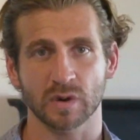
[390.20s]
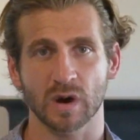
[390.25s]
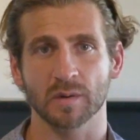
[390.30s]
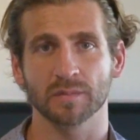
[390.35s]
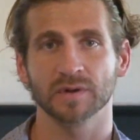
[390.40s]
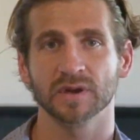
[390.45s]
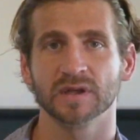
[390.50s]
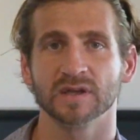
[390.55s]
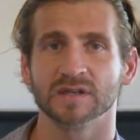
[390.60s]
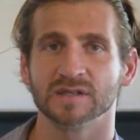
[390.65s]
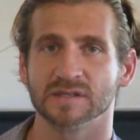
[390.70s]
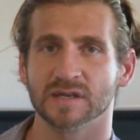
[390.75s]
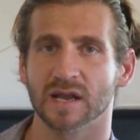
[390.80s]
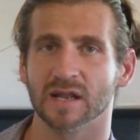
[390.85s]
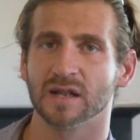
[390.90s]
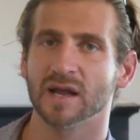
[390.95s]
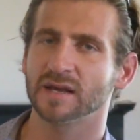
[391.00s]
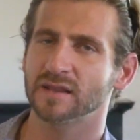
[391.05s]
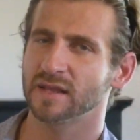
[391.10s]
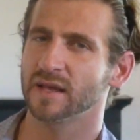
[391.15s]
property is that
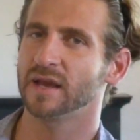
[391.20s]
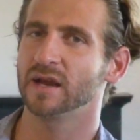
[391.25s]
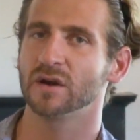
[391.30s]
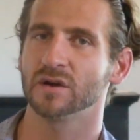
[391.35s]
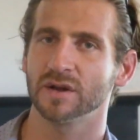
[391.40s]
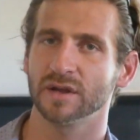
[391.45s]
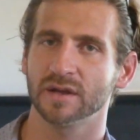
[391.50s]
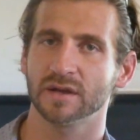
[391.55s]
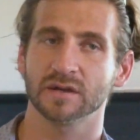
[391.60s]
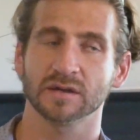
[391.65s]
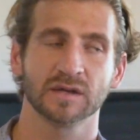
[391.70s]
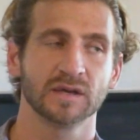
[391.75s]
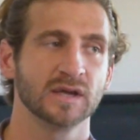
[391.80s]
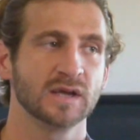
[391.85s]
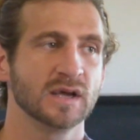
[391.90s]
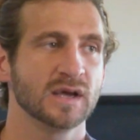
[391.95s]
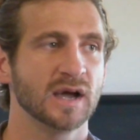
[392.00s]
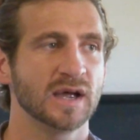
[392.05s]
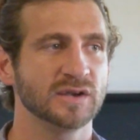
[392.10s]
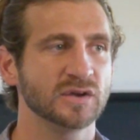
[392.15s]
I like the area.
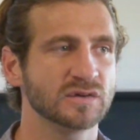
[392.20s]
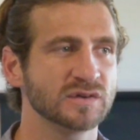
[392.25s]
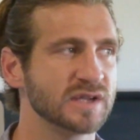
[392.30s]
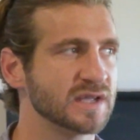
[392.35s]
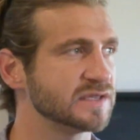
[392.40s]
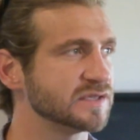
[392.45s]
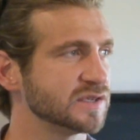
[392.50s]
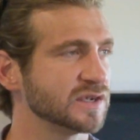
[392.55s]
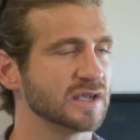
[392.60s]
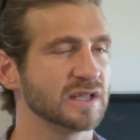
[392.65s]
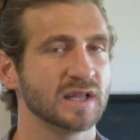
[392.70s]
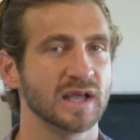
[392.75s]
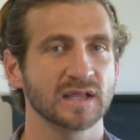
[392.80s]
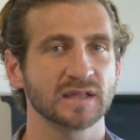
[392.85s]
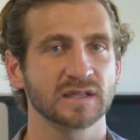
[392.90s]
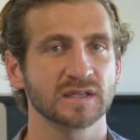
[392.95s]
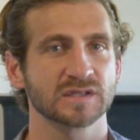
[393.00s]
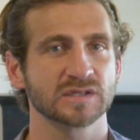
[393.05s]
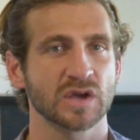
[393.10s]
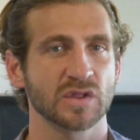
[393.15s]
I don't necessarily
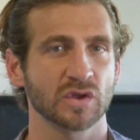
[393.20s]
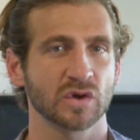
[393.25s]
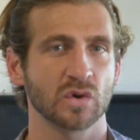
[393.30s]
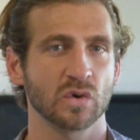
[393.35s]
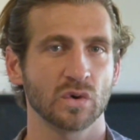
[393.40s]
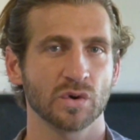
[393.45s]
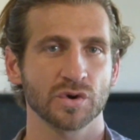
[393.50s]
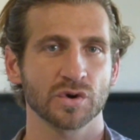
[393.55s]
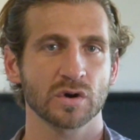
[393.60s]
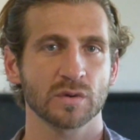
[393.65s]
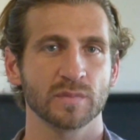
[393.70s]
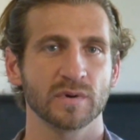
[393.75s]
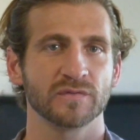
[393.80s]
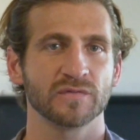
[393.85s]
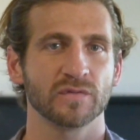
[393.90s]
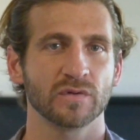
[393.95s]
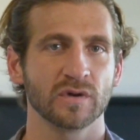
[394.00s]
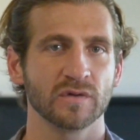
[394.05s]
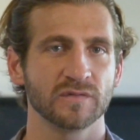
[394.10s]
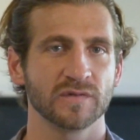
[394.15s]
like that it's on the corner, but
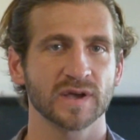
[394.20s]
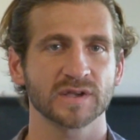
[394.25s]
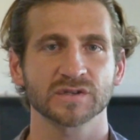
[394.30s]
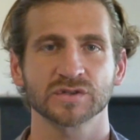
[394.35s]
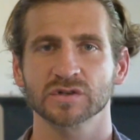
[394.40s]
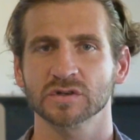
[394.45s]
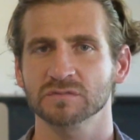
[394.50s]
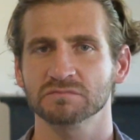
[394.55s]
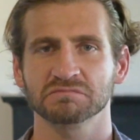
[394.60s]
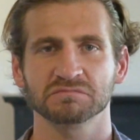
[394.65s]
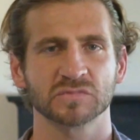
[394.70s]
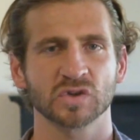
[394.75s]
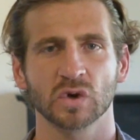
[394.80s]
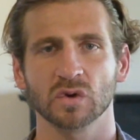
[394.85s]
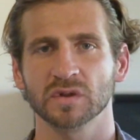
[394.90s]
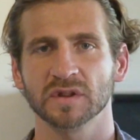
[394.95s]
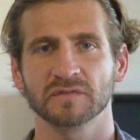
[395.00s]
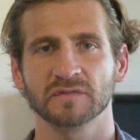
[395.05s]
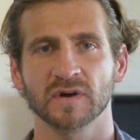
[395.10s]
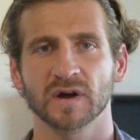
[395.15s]
for an investor,
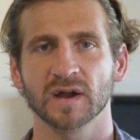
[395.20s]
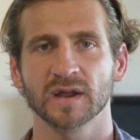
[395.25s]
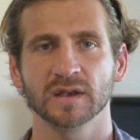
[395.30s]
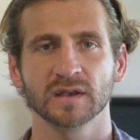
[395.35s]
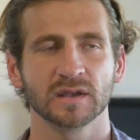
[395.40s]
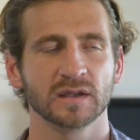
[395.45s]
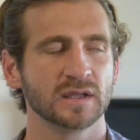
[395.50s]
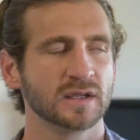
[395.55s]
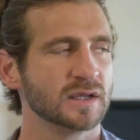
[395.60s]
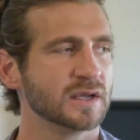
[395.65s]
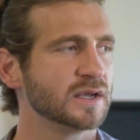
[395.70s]
totally fine.